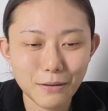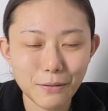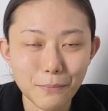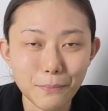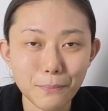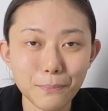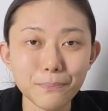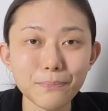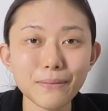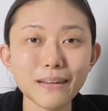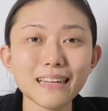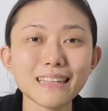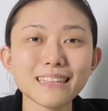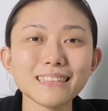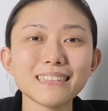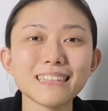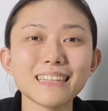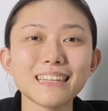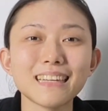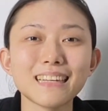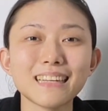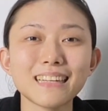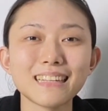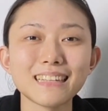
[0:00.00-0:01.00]
But
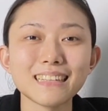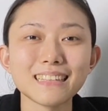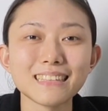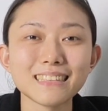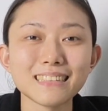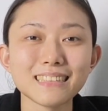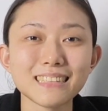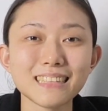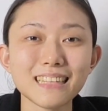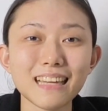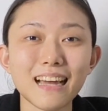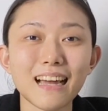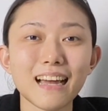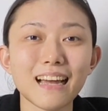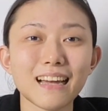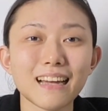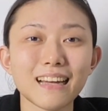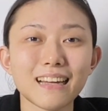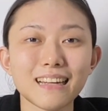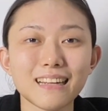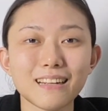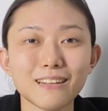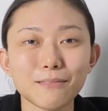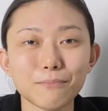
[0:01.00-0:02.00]
the
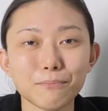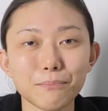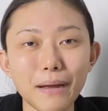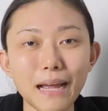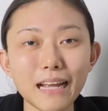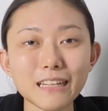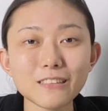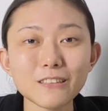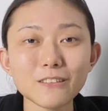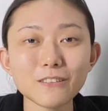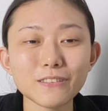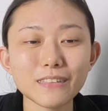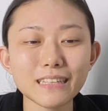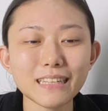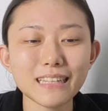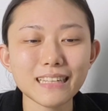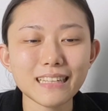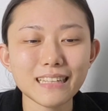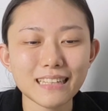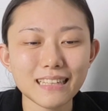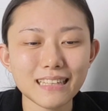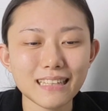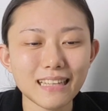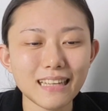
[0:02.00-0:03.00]
battery
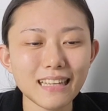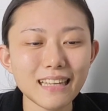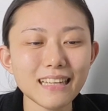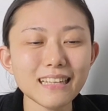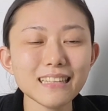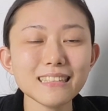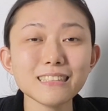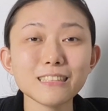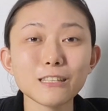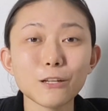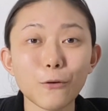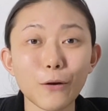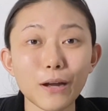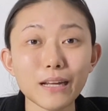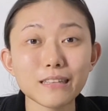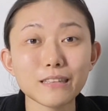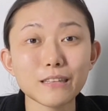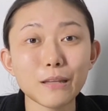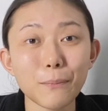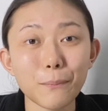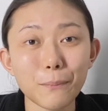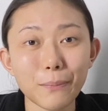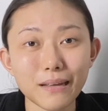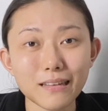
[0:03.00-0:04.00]
is quite
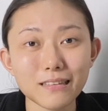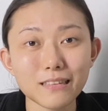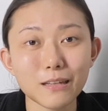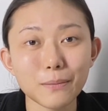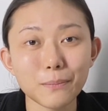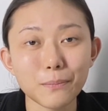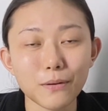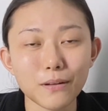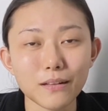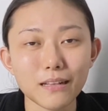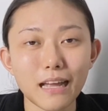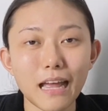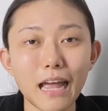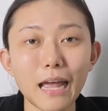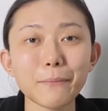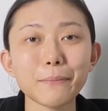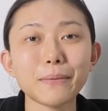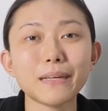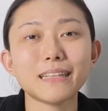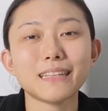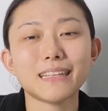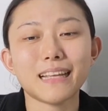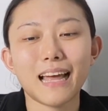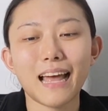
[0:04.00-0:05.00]
dependable. I
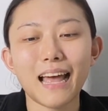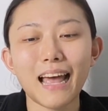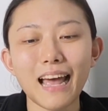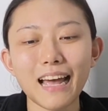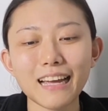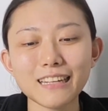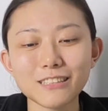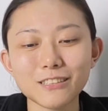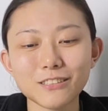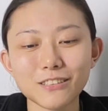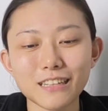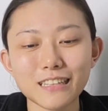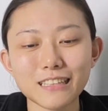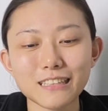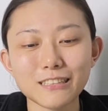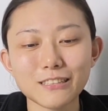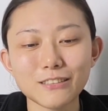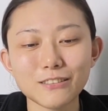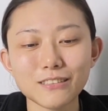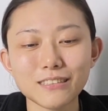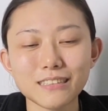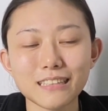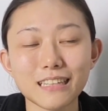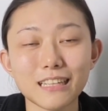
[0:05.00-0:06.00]
mean, I tried
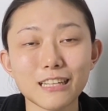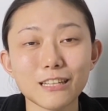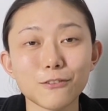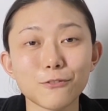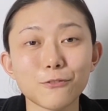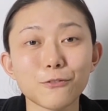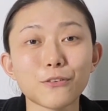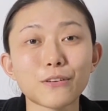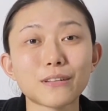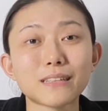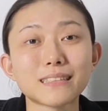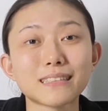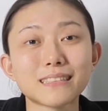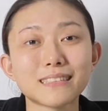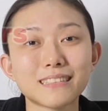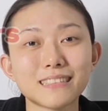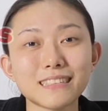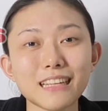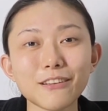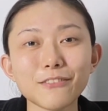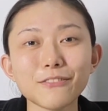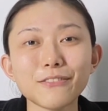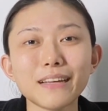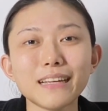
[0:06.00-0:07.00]
using it for
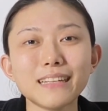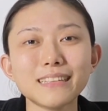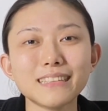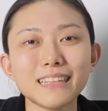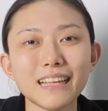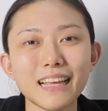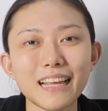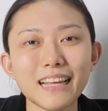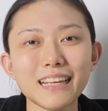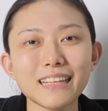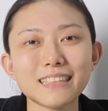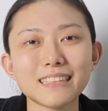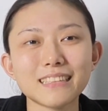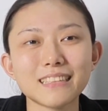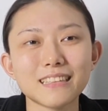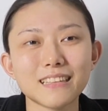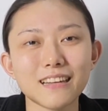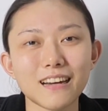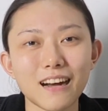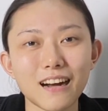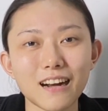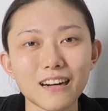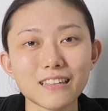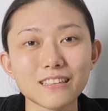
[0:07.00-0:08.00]
7-8
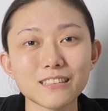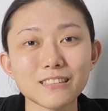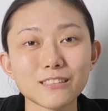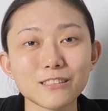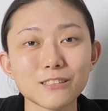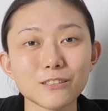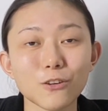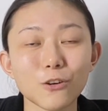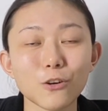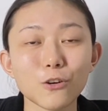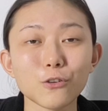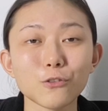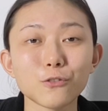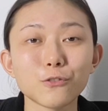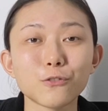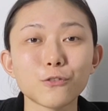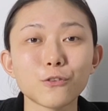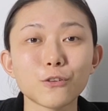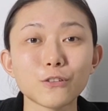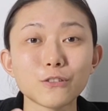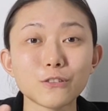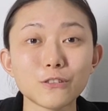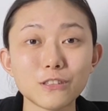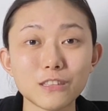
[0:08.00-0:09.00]
hours of
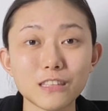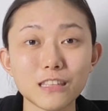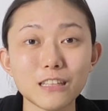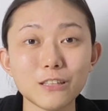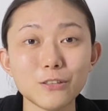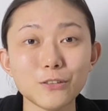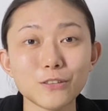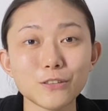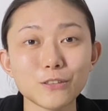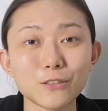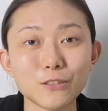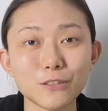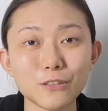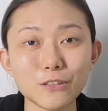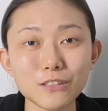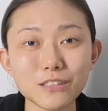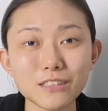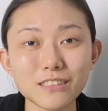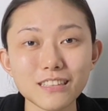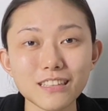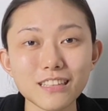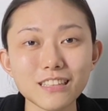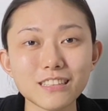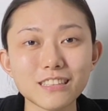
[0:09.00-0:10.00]
continuous
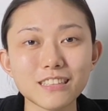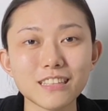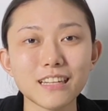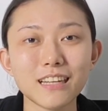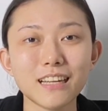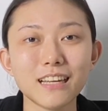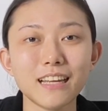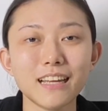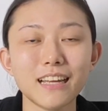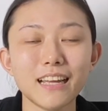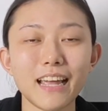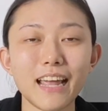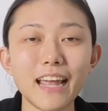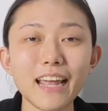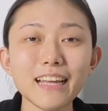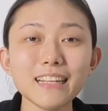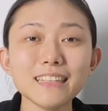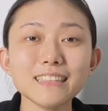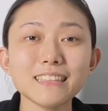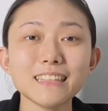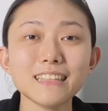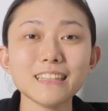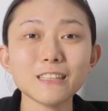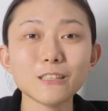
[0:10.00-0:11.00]
usage and
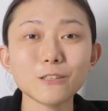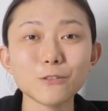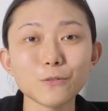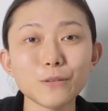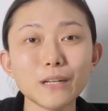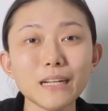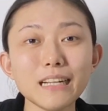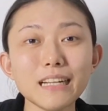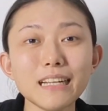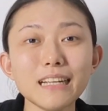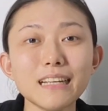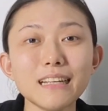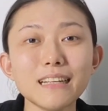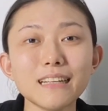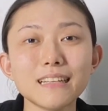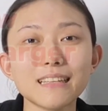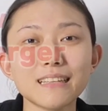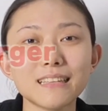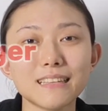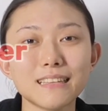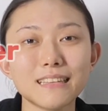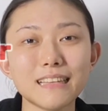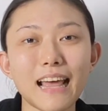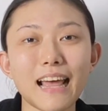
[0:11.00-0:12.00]
it really
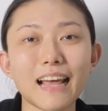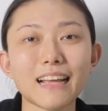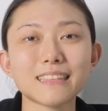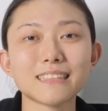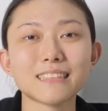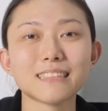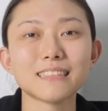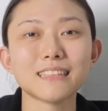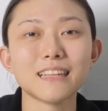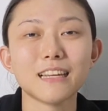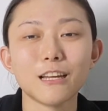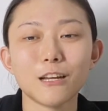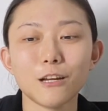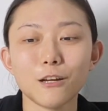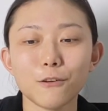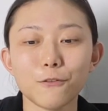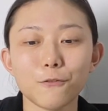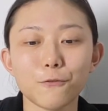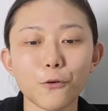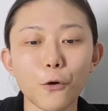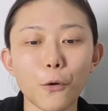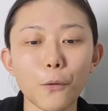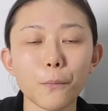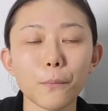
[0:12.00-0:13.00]
lasts
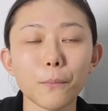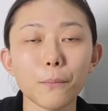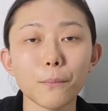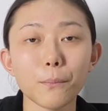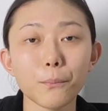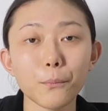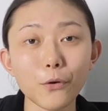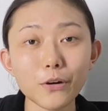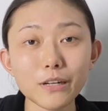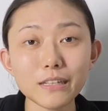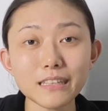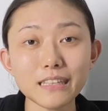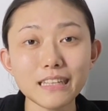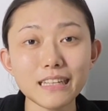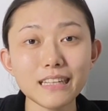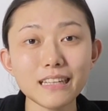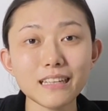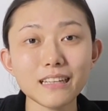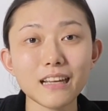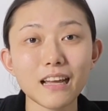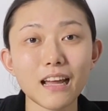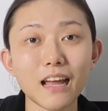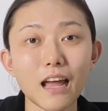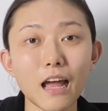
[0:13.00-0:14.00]
from morning
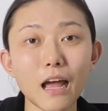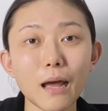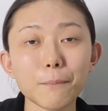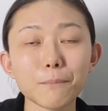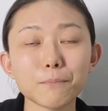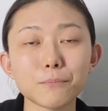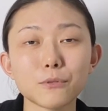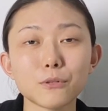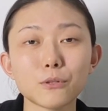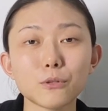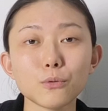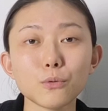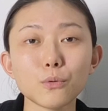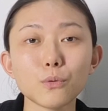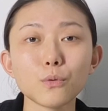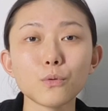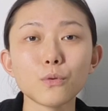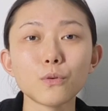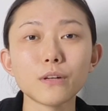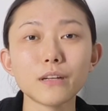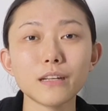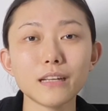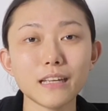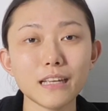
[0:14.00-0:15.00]
up to
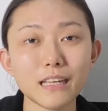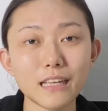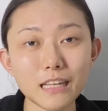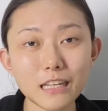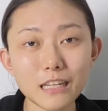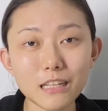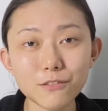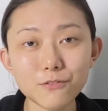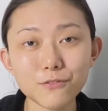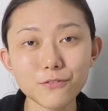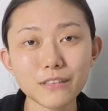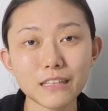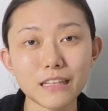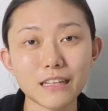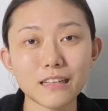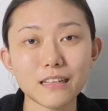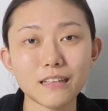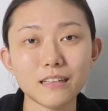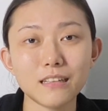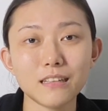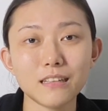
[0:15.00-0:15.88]
evening.